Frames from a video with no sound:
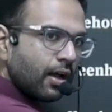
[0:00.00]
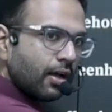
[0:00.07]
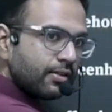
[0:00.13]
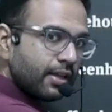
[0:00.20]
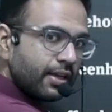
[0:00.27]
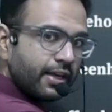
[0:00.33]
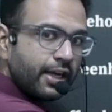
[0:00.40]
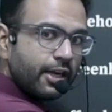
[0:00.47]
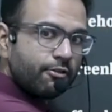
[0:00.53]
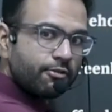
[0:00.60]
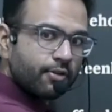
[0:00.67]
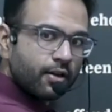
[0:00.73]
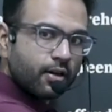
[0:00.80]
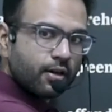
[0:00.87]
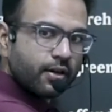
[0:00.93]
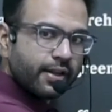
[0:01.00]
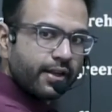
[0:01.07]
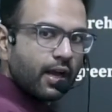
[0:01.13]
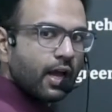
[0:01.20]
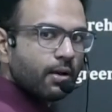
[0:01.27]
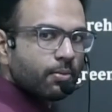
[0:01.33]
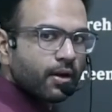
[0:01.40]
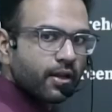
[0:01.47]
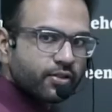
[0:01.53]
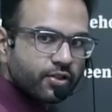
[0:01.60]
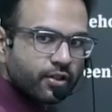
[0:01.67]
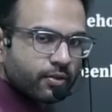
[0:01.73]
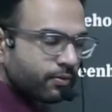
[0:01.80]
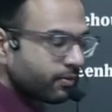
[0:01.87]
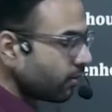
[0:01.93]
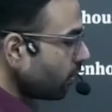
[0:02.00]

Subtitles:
the need for decarbonizing.